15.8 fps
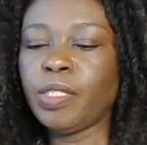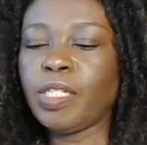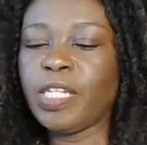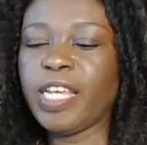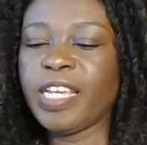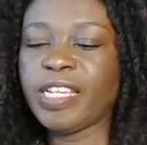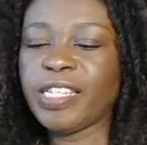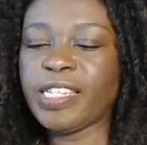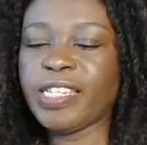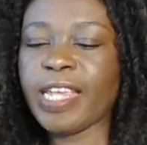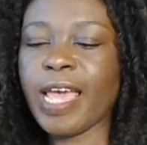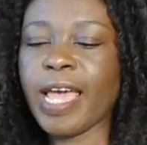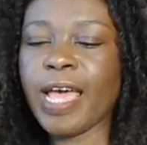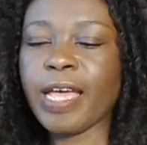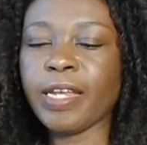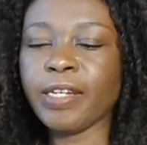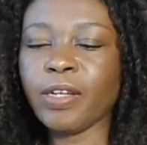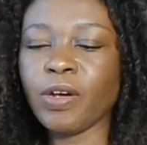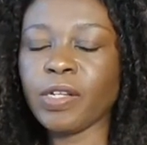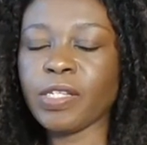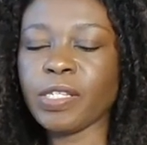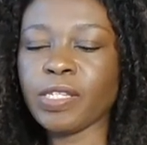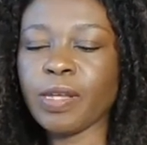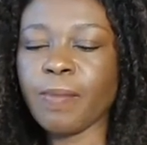take a stand
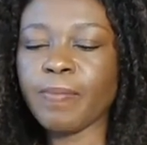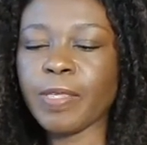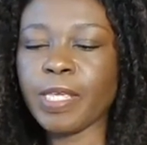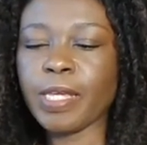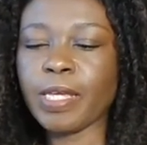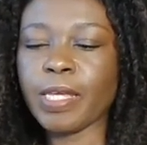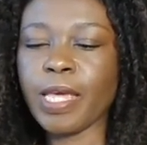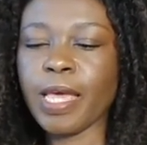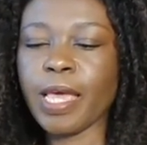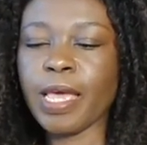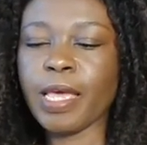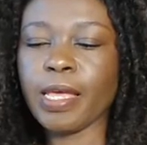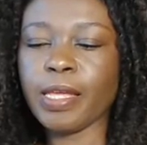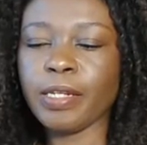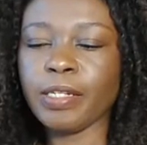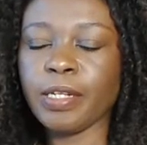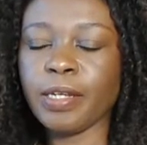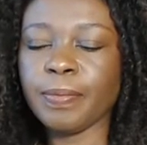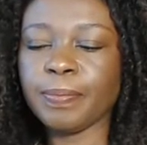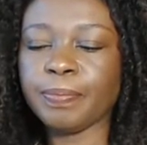on something, and